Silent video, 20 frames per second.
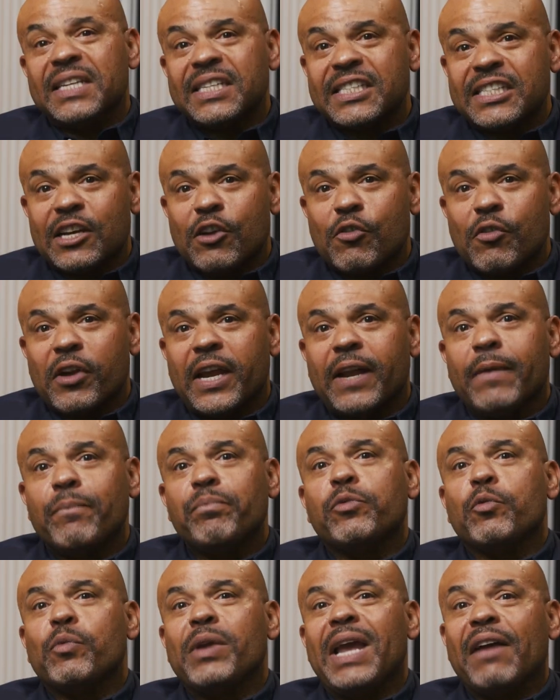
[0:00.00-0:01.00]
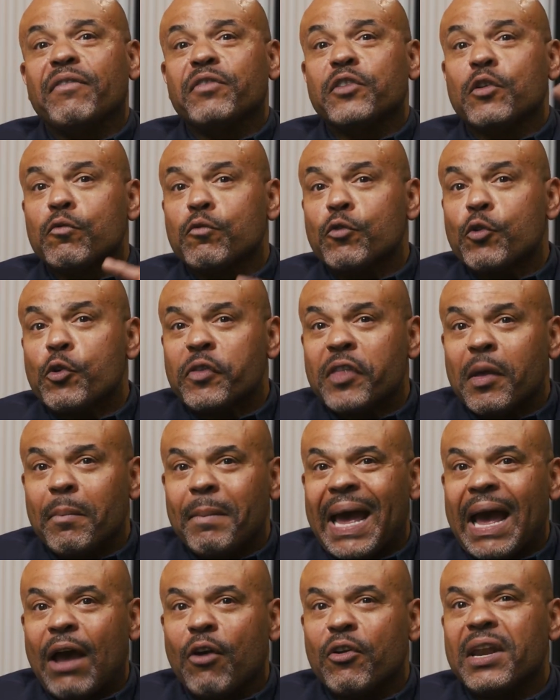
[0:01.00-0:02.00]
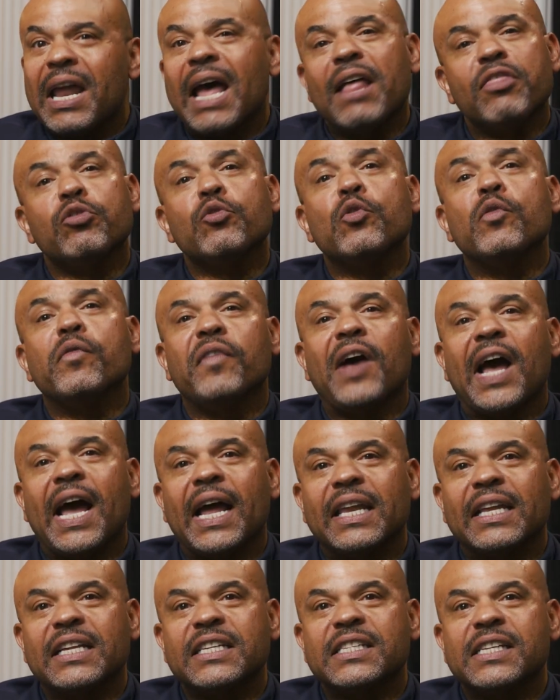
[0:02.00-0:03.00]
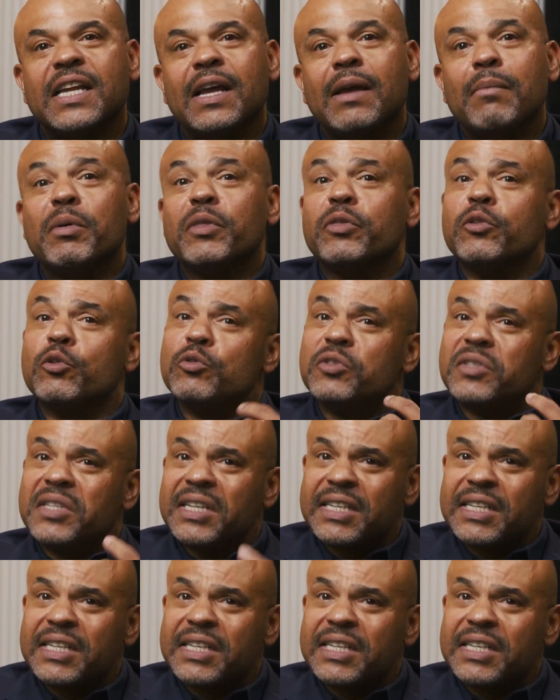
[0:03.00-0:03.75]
disagree, we have to root them out, not through violence, but through